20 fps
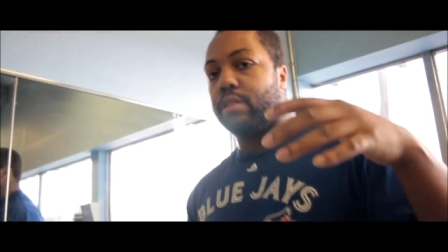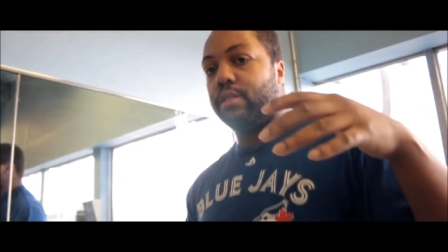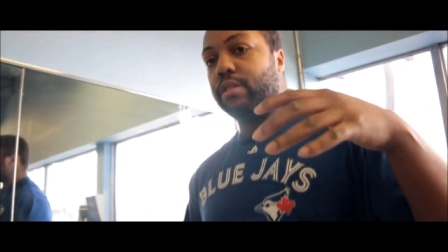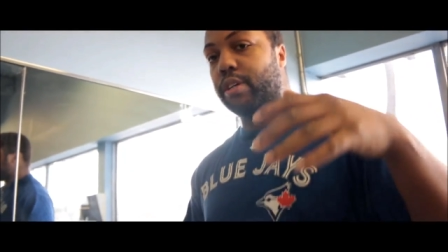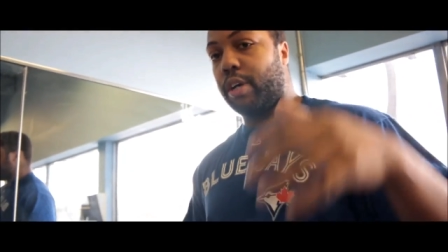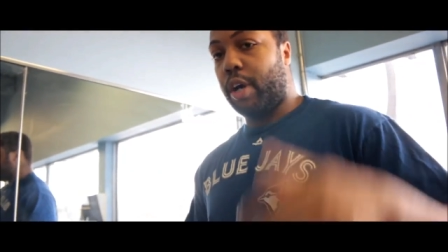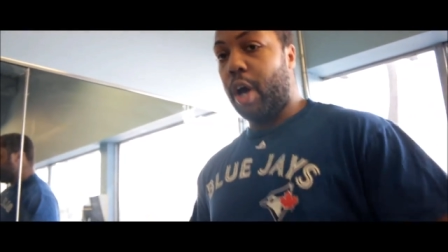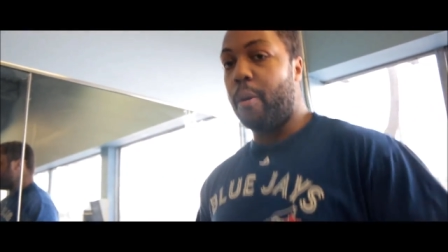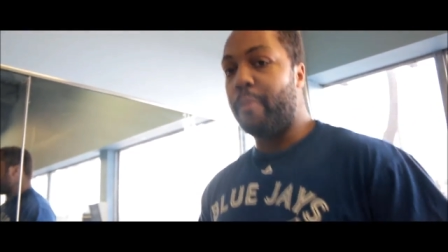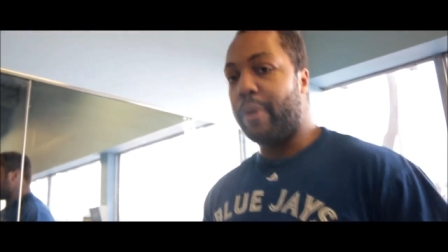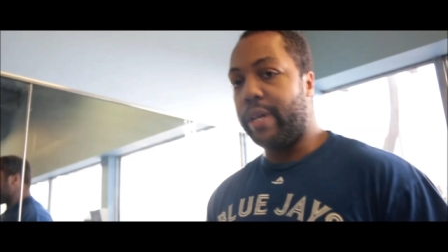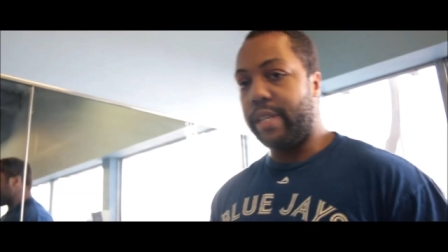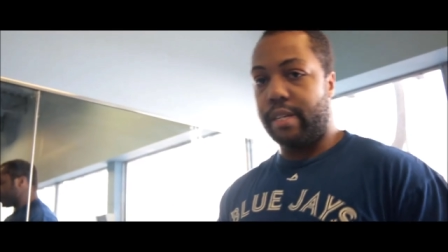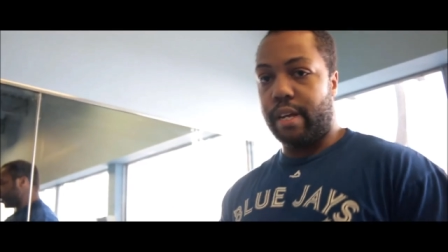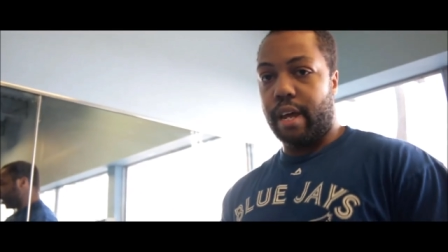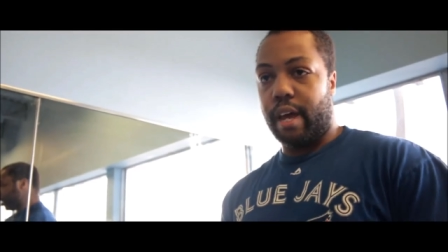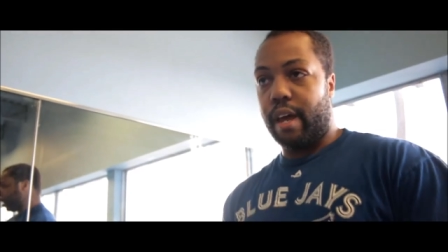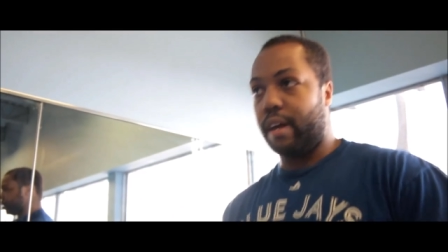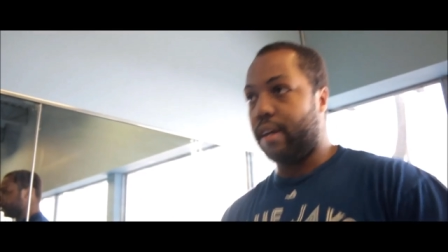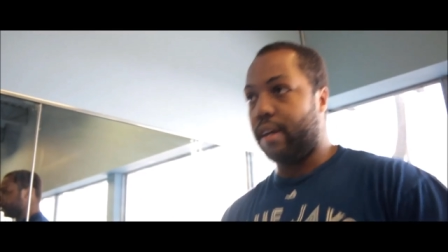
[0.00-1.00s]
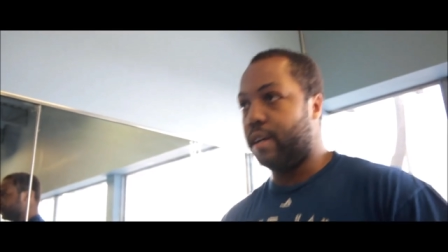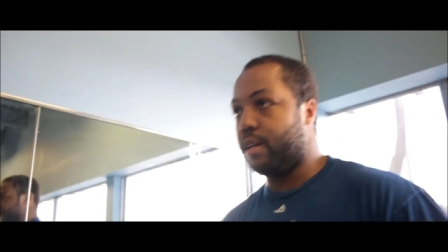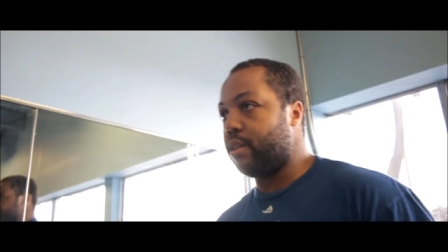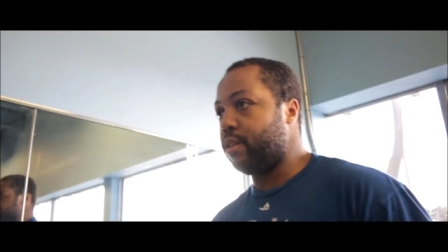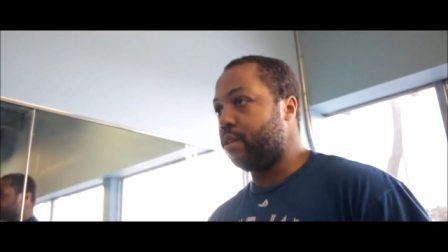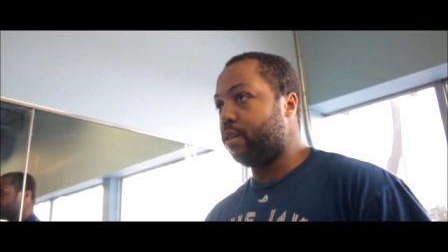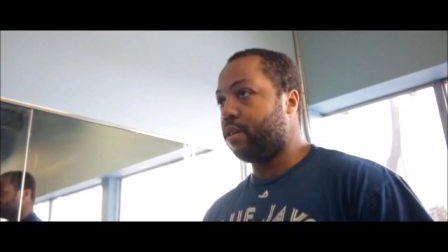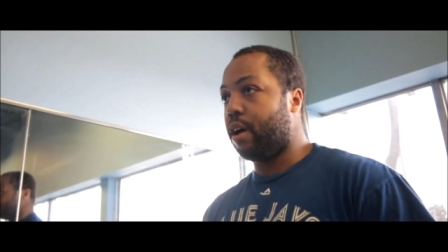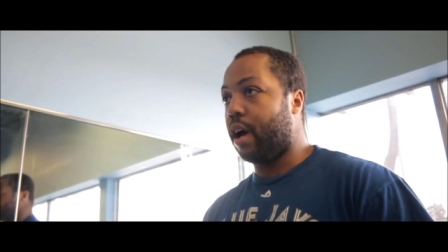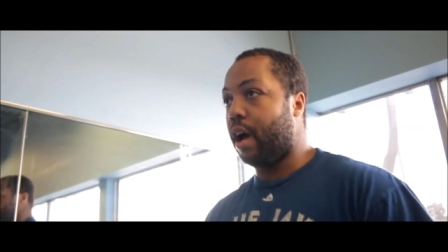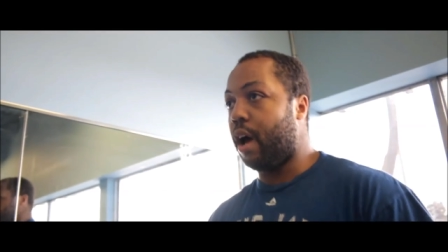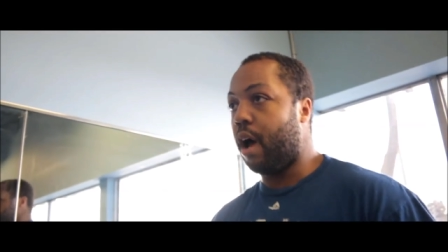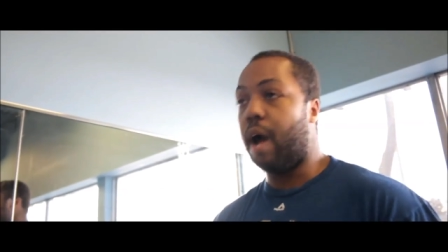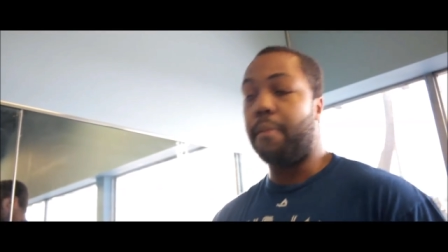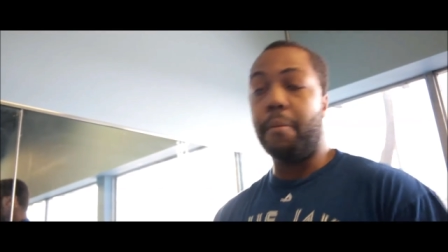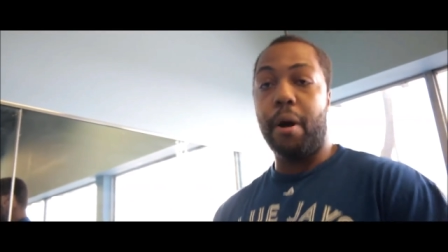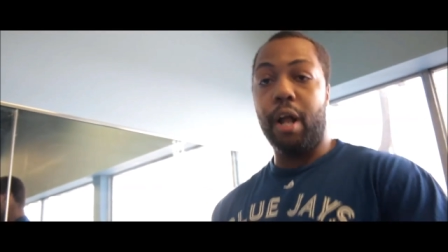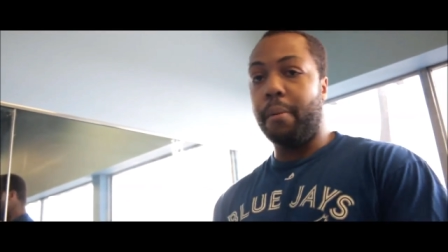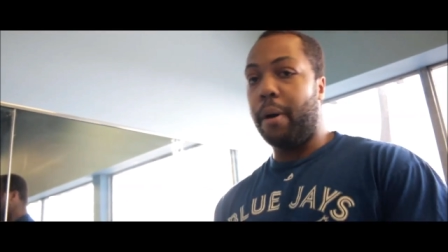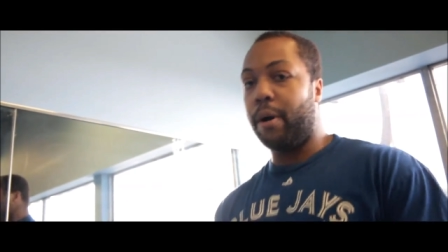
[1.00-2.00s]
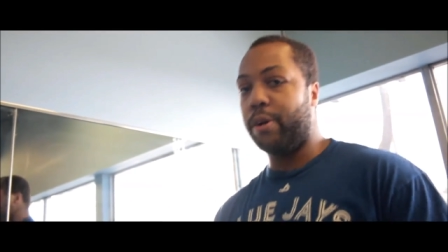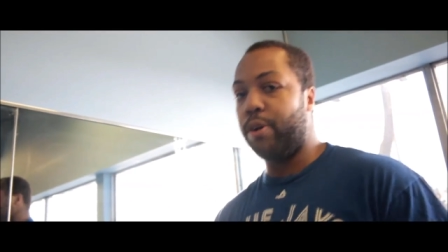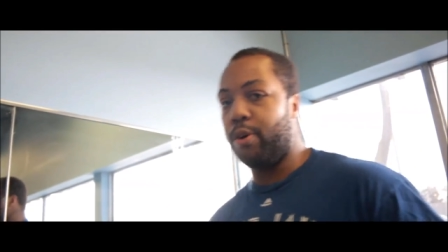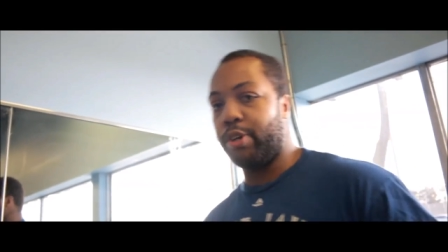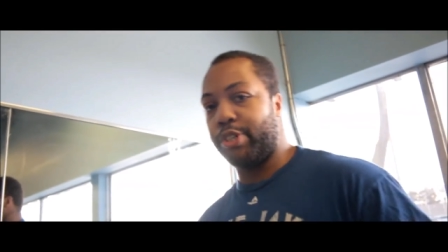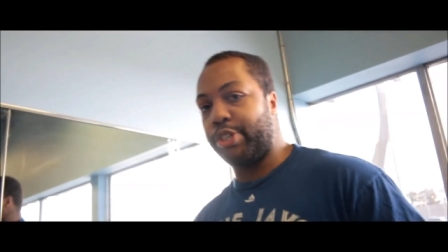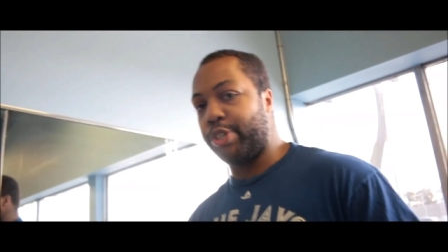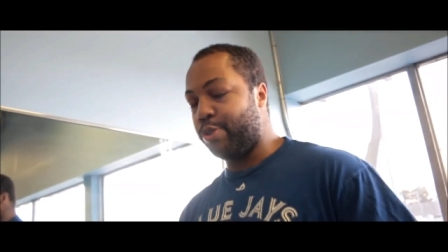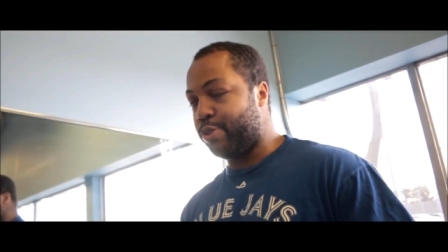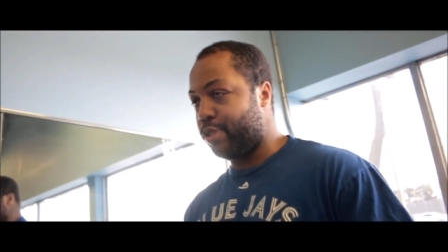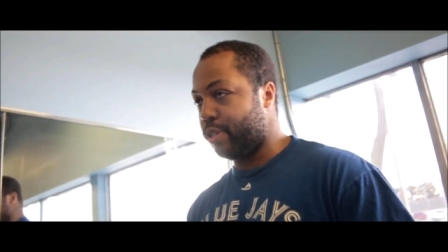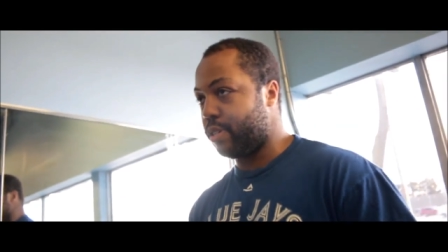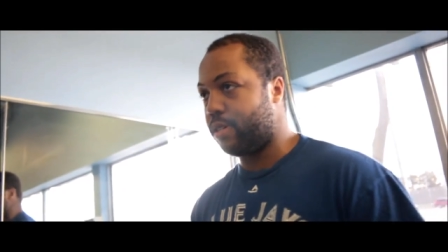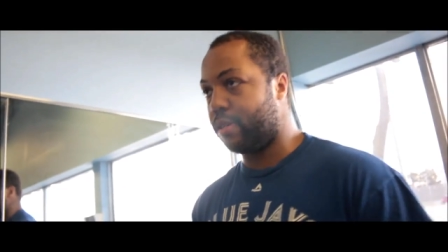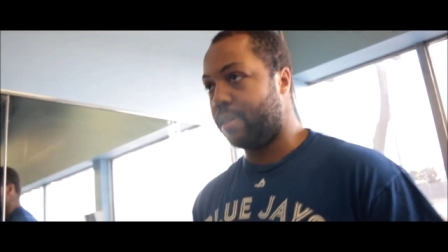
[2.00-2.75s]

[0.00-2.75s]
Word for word: to come in today. I'm all about no excuses.